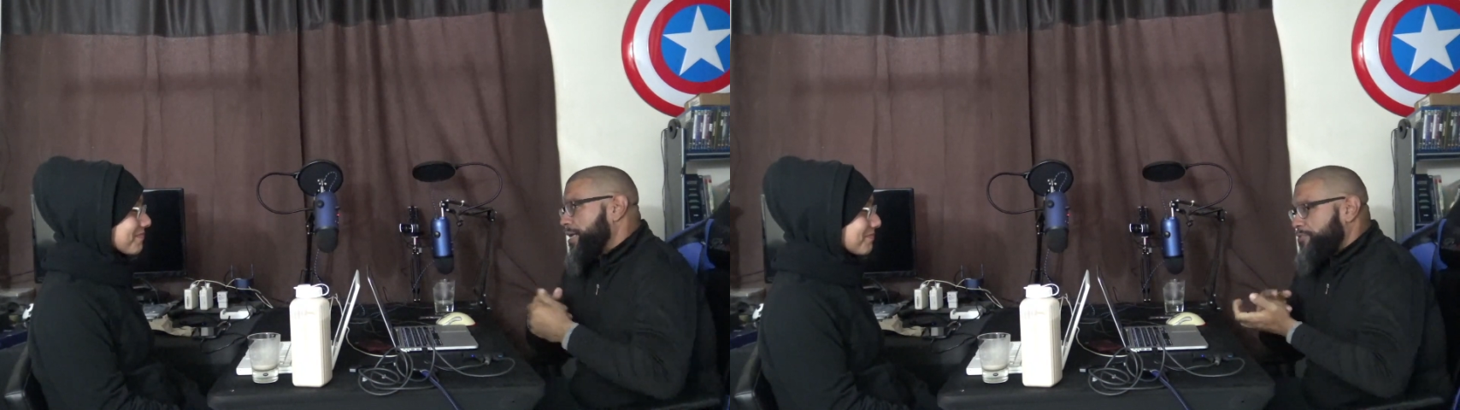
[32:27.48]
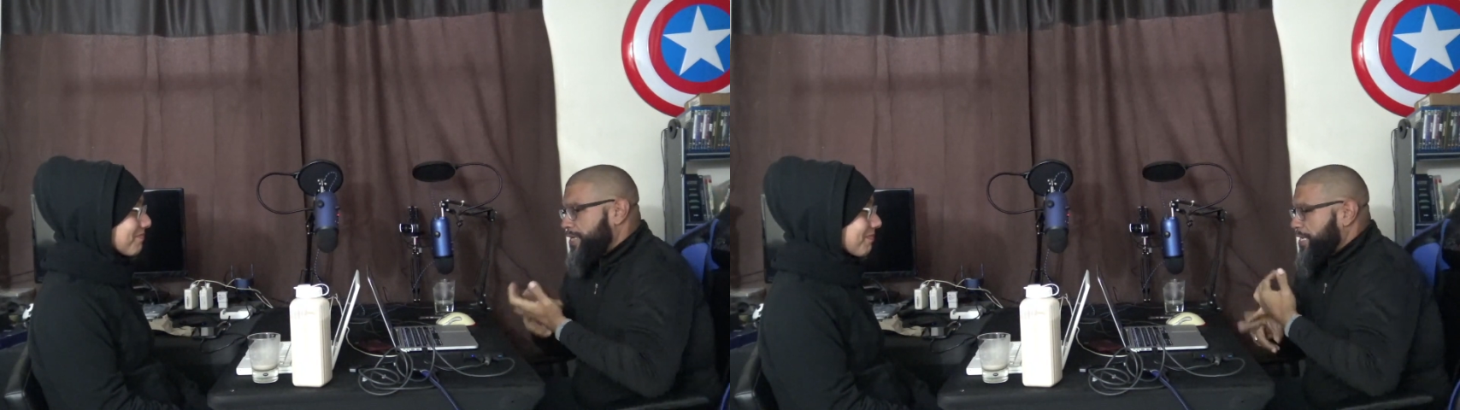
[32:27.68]
We
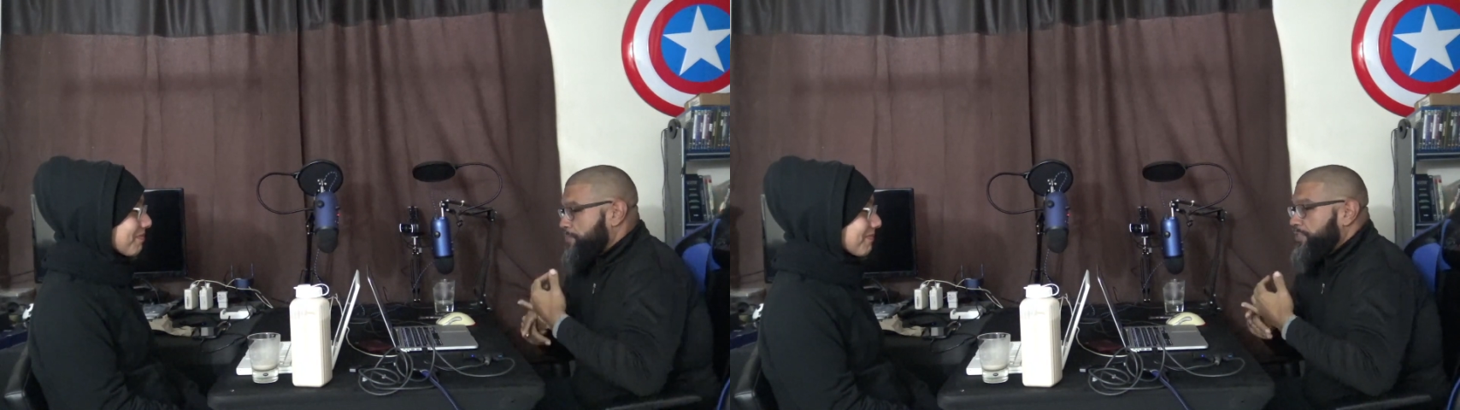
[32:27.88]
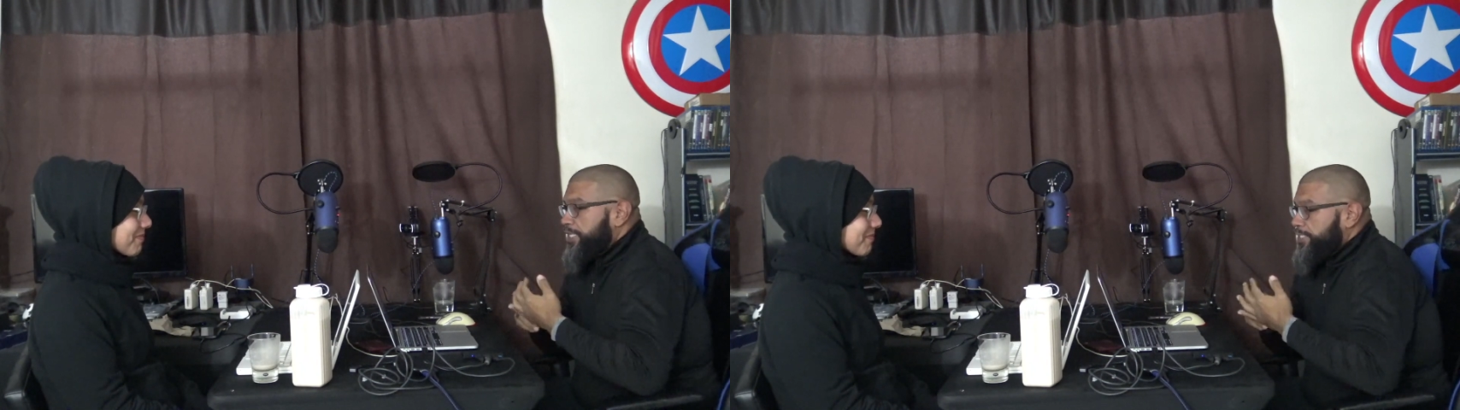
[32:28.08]
had great
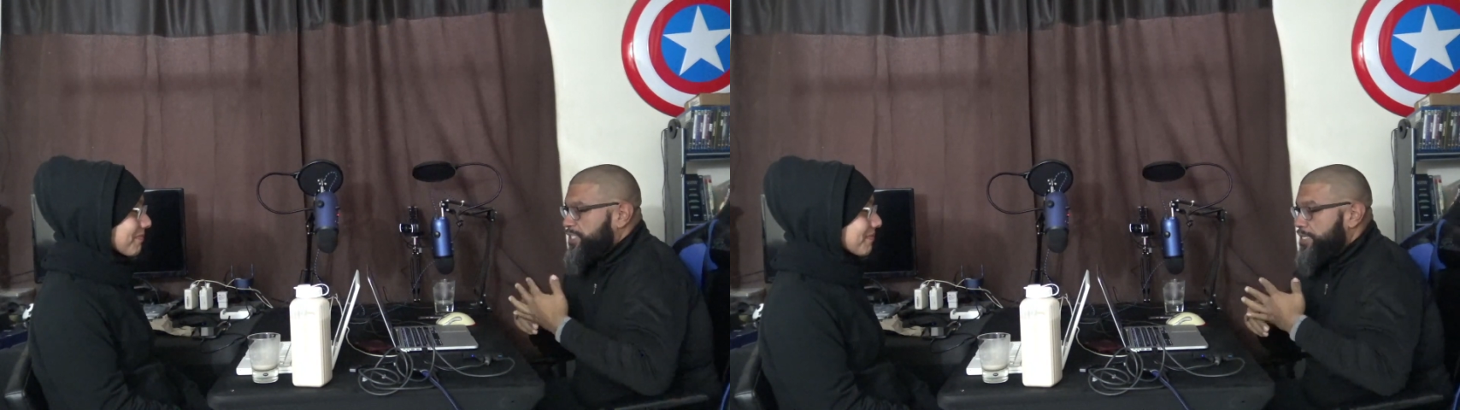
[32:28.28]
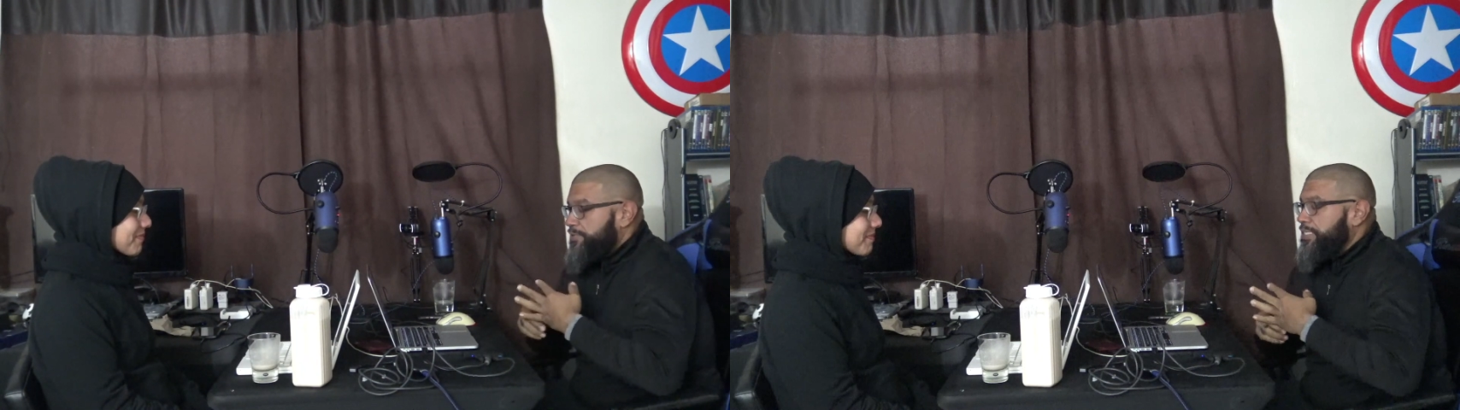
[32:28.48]

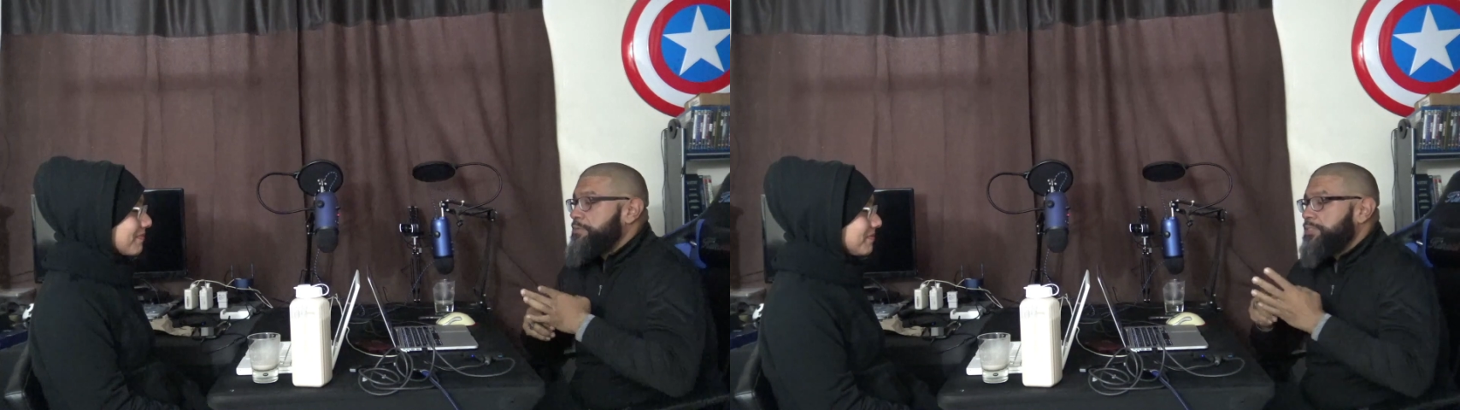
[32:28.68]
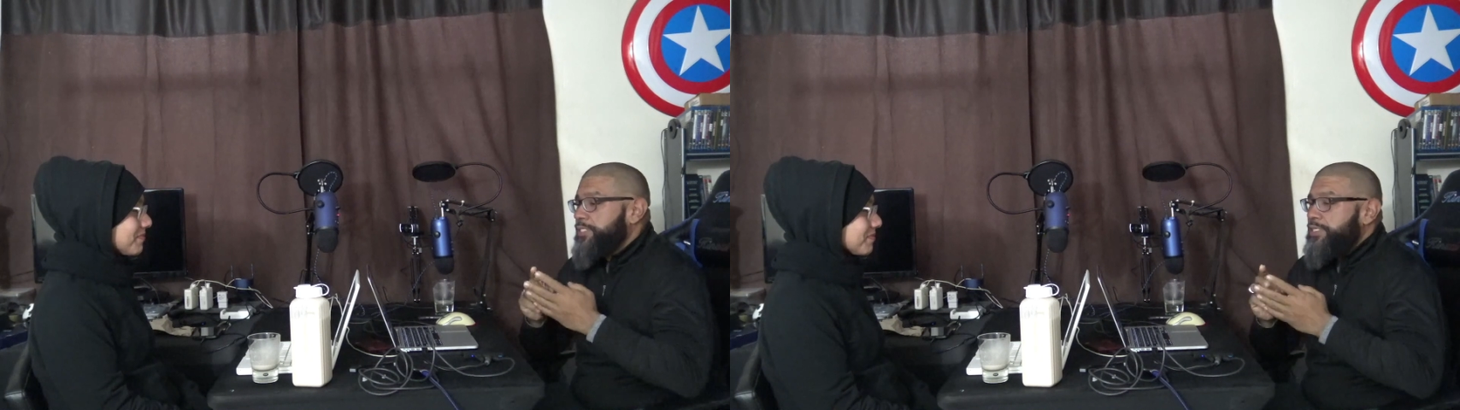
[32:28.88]
conversation.
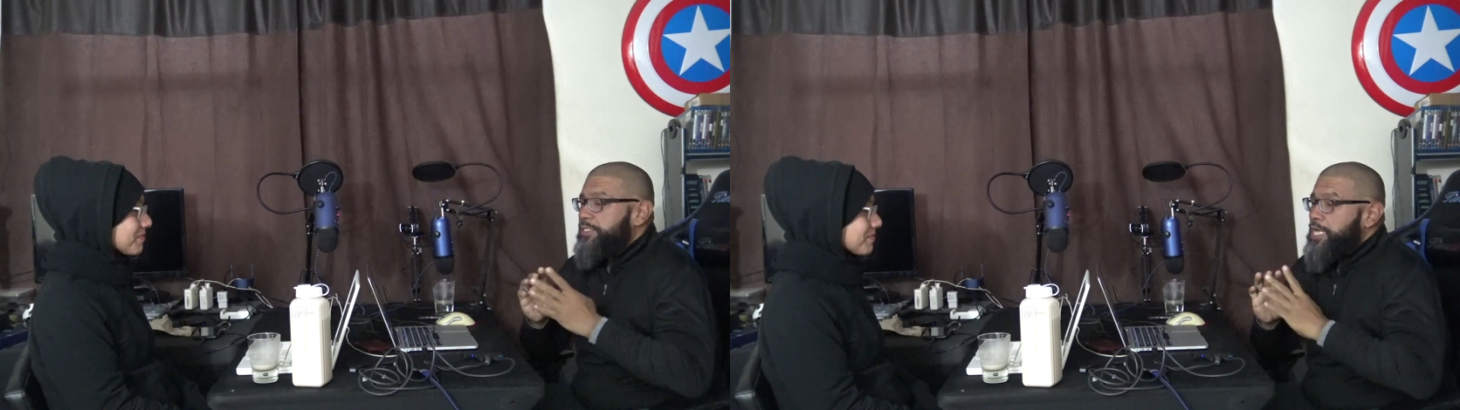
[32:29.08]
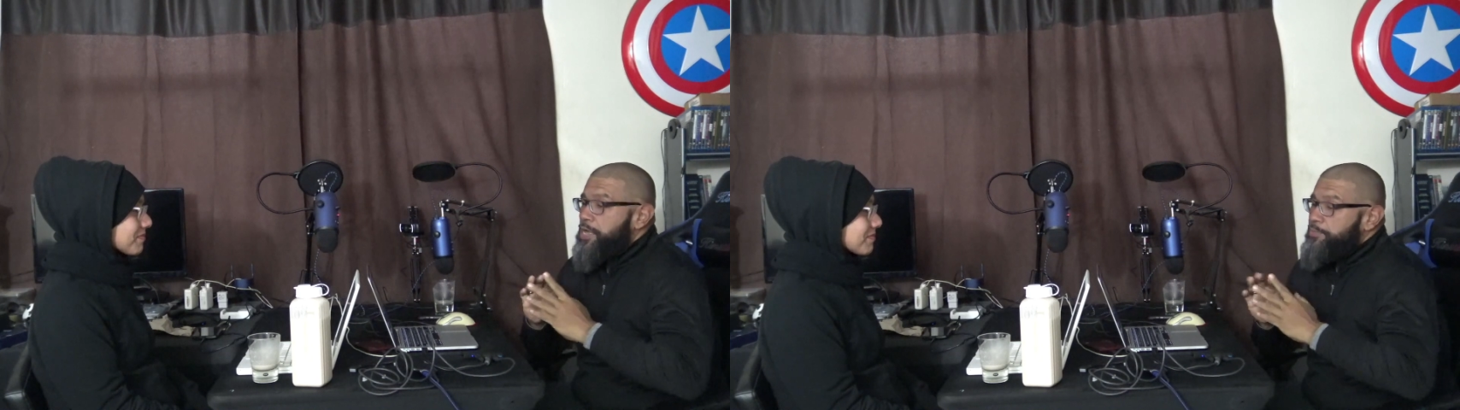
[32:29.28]
Everything was
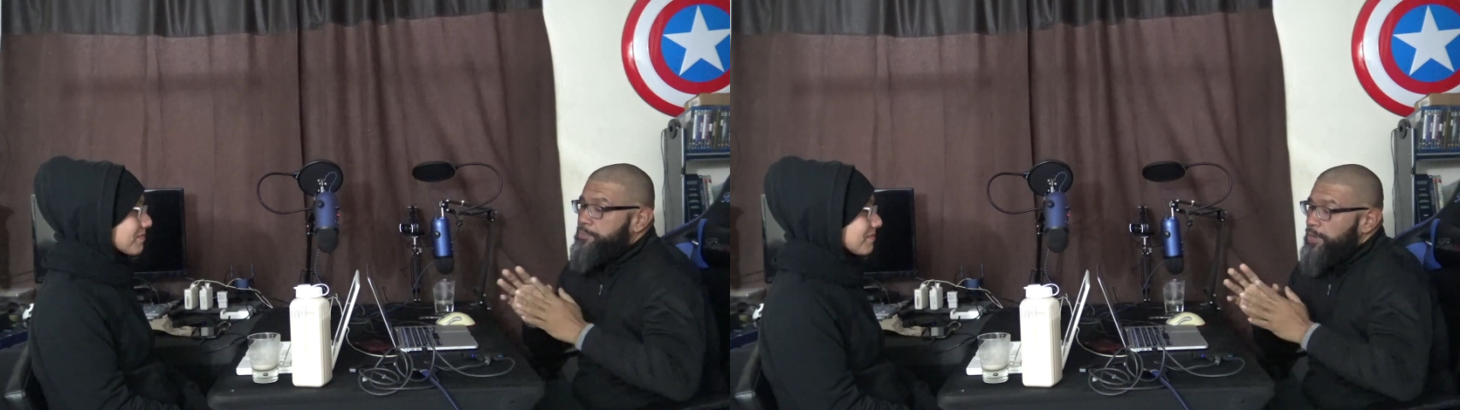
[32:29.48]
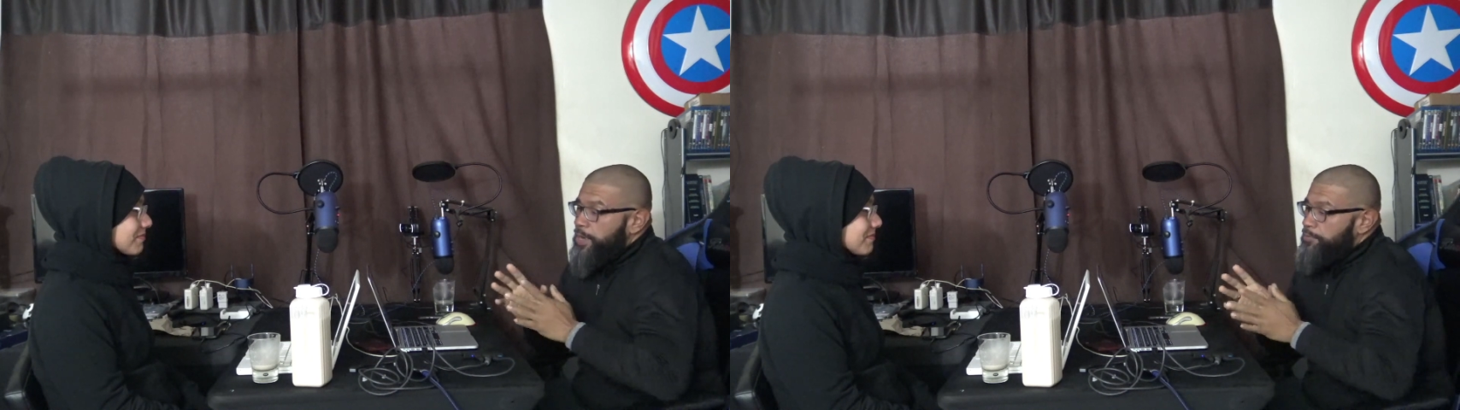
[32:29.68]
good. I
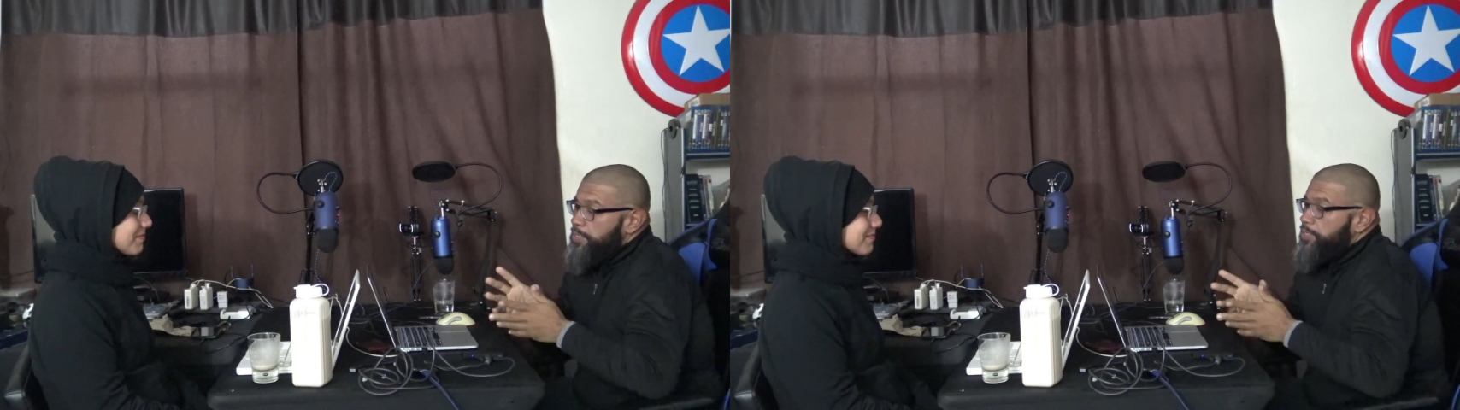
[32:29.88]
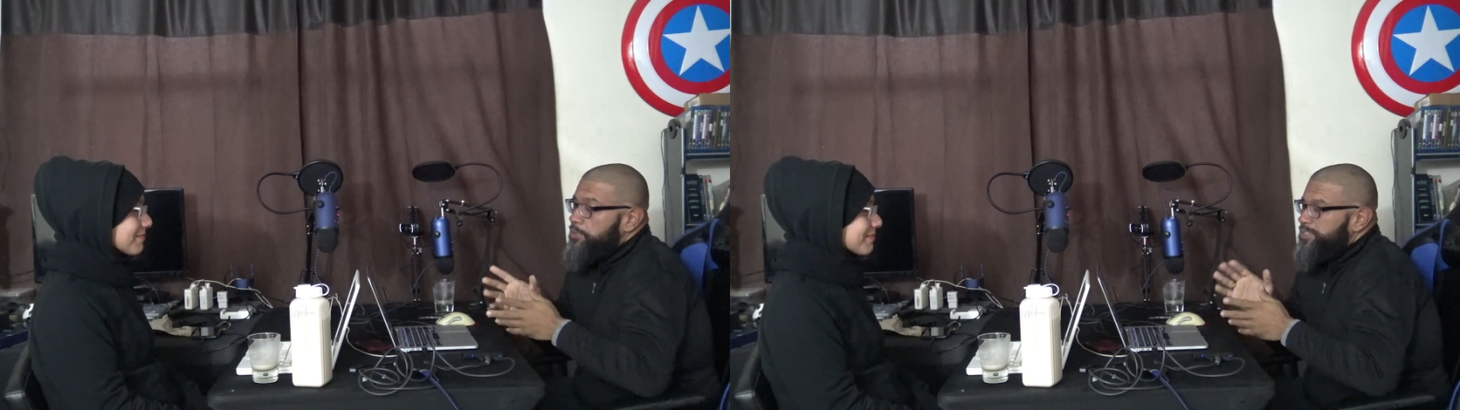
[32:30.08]

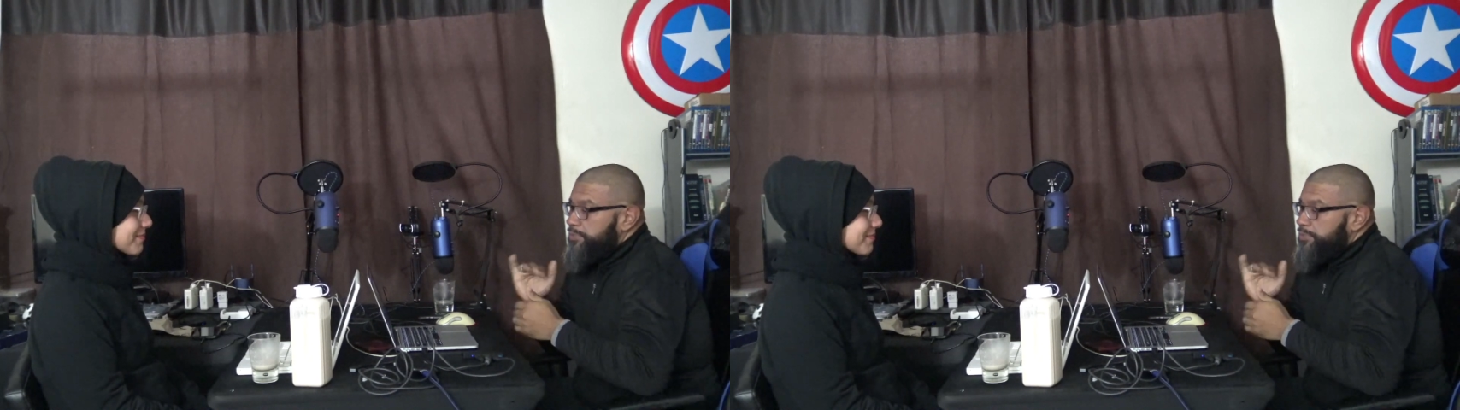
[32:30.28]
went home.